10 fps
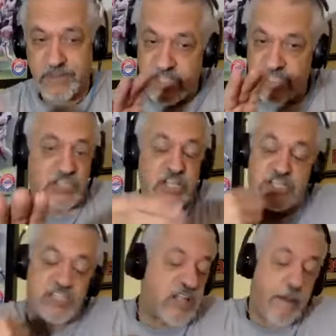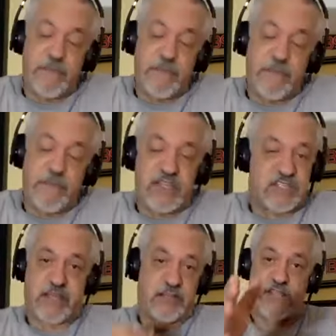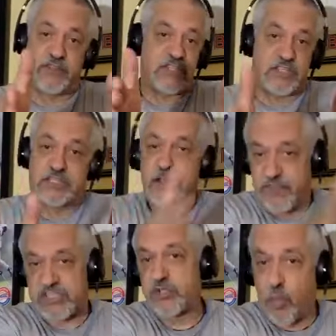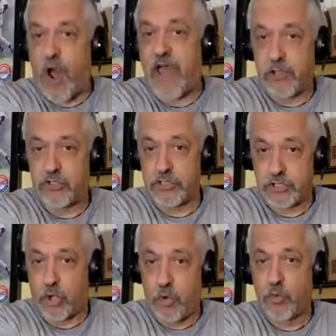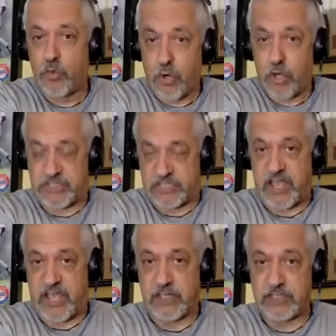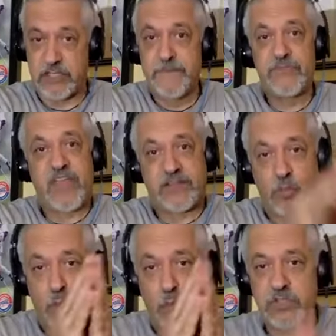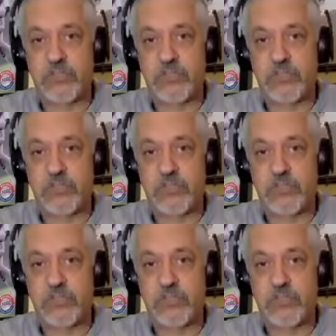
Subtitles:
Now, this is not me saying this now. This is Wilder's own words saying this, that